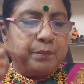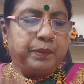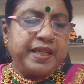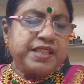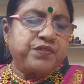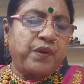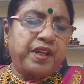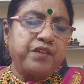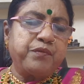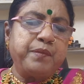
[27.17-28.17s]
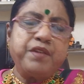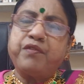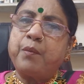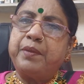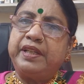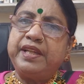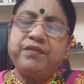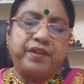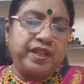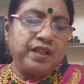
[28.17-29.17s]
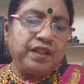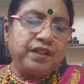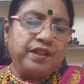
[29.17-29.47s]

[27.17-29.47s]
Please forgive me for believing